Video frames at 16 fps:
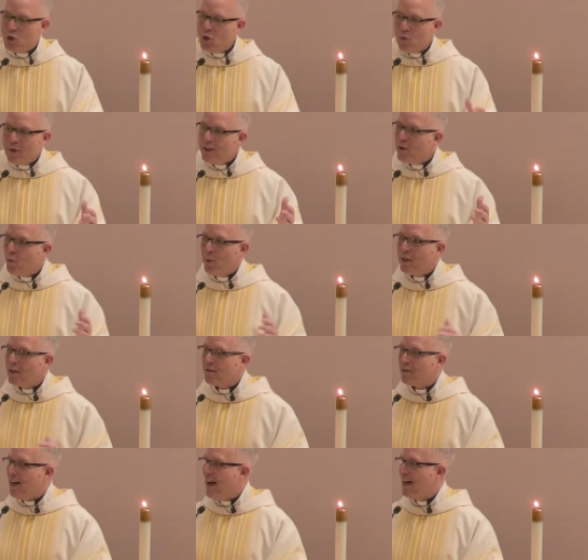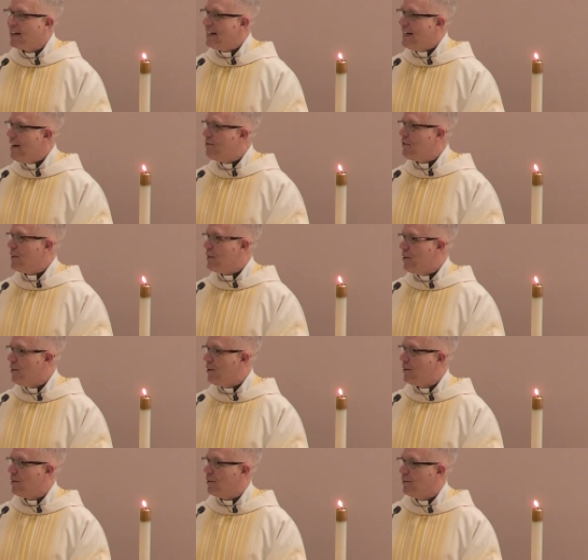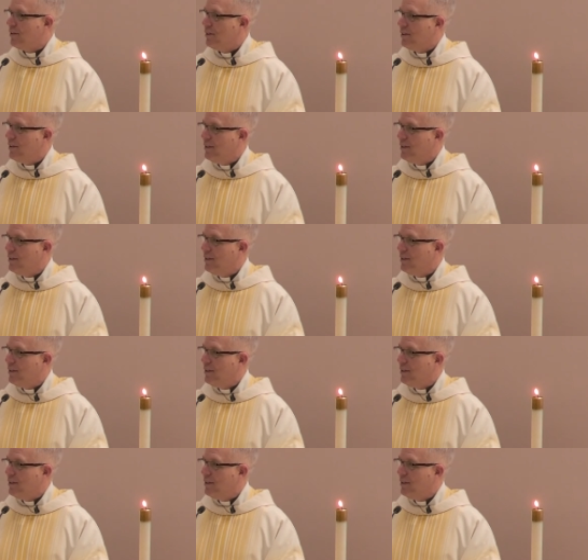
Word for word: doing the will of God at every turn.